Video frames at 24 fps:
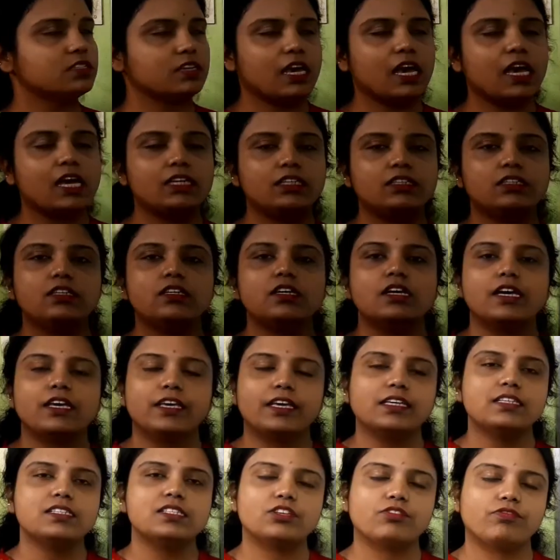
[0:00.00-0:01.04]
And
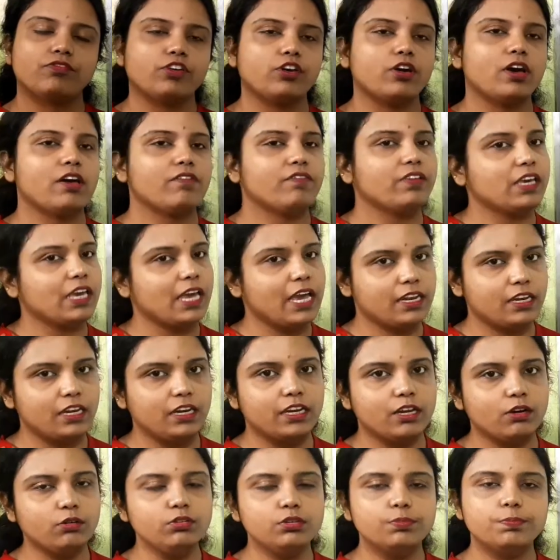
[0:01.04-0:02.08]
yes, if you're having any
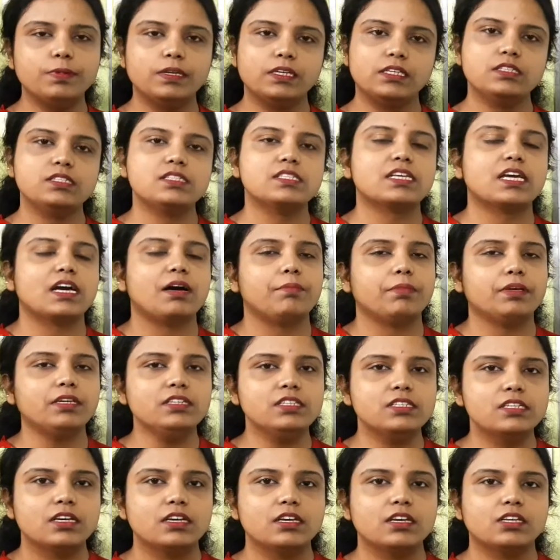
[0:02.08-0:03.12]
doubt, please
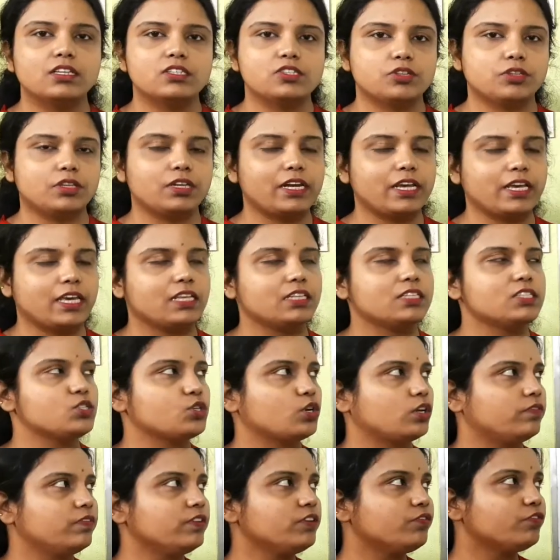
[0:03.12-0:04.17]
comment so that I can
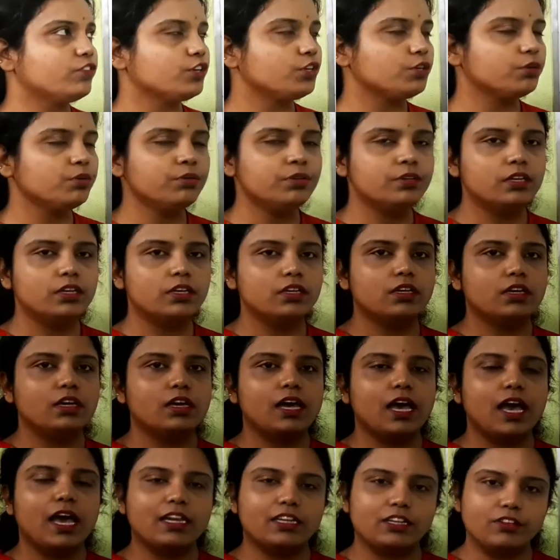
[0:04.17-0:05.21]
solve it for you.
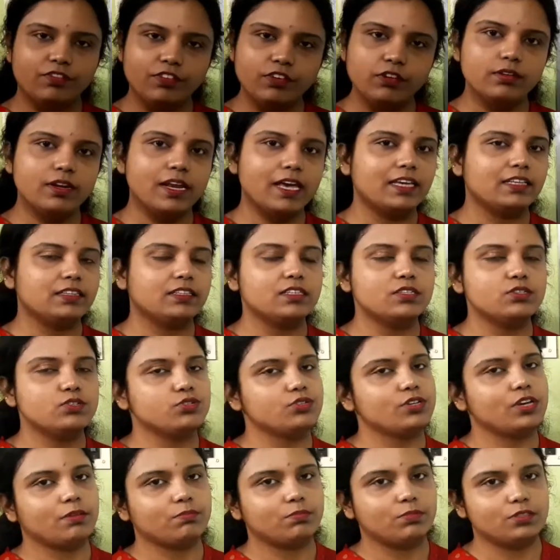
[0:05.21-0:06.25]
And if you like this
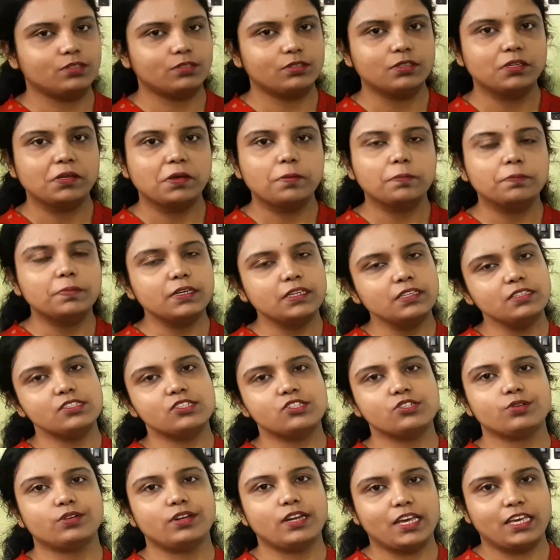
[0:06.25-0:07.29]
chapter, please
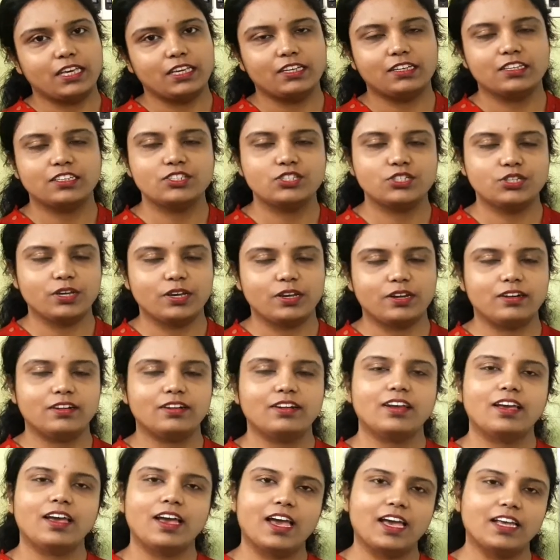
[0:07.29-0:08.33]
do like, share
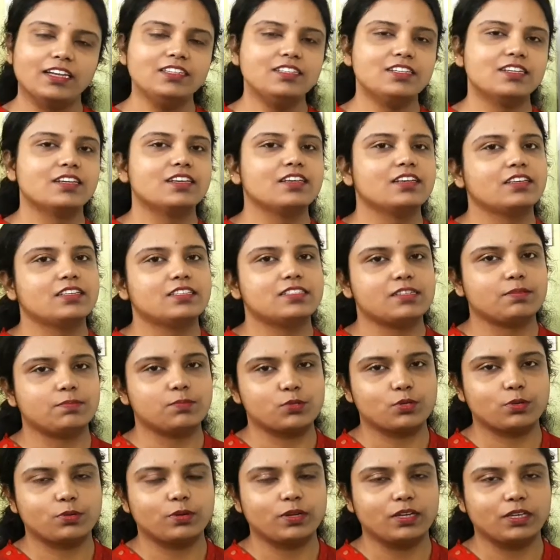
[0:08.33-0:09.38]
and
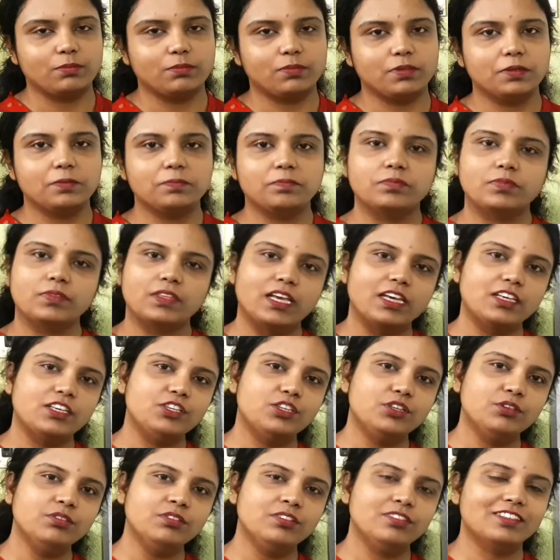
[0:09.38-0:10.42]
subscribe. Thank
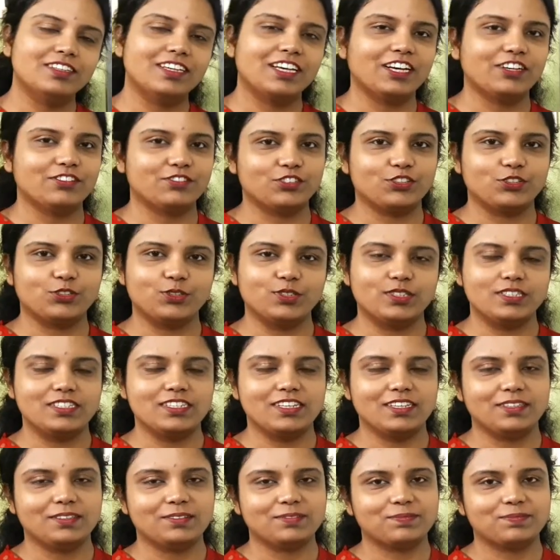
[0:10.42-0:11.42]
you. Have a good day.